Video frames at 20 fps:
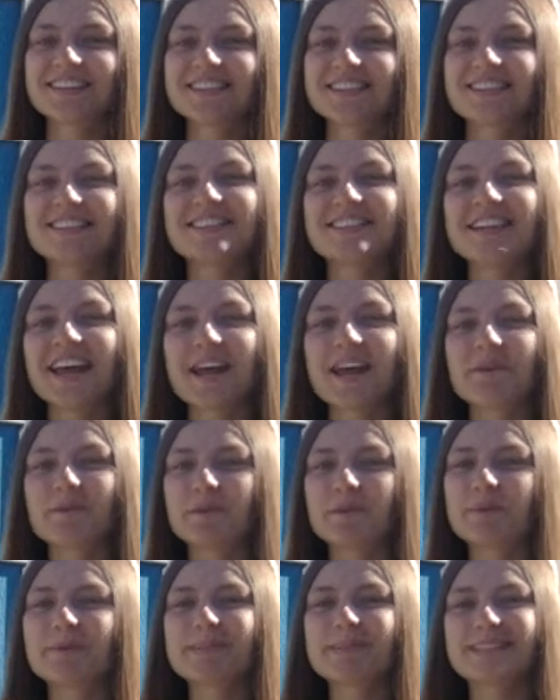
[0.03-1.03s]
Today
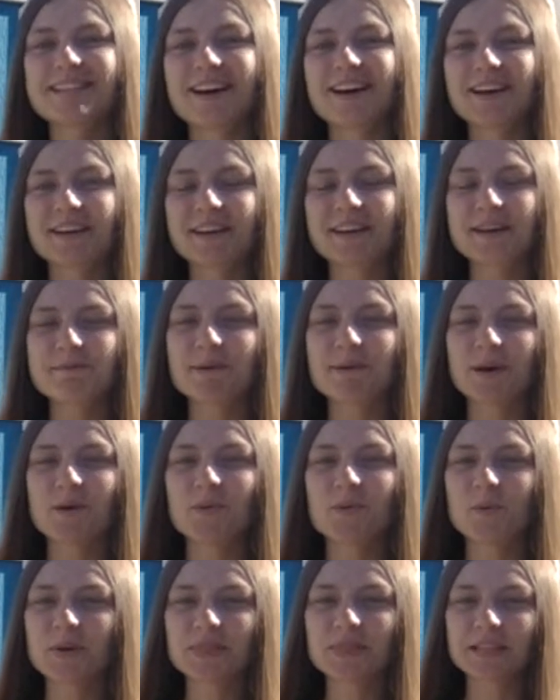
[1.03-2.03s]
we will be talking
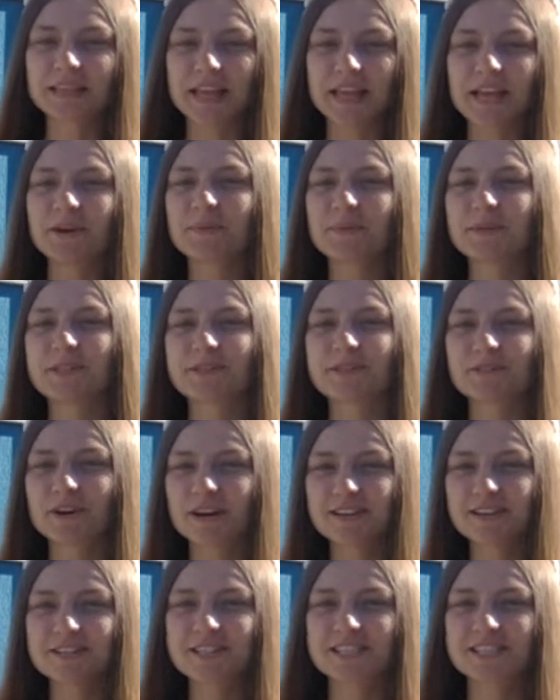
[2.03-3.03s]
about what the language of
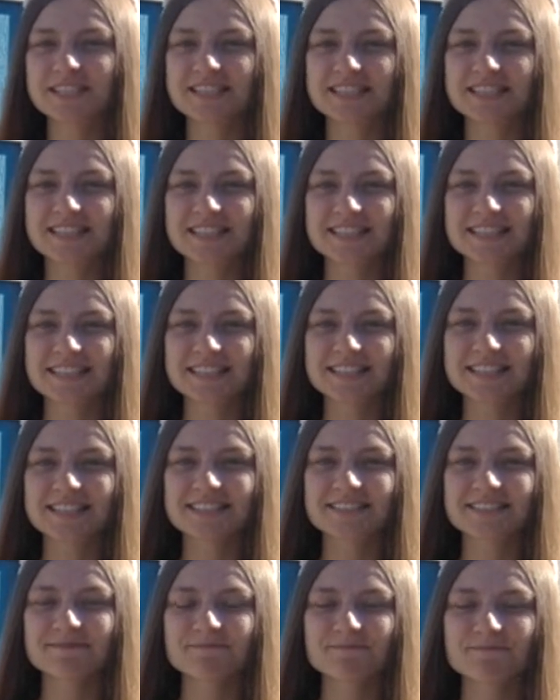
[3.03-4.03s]
consciousness is.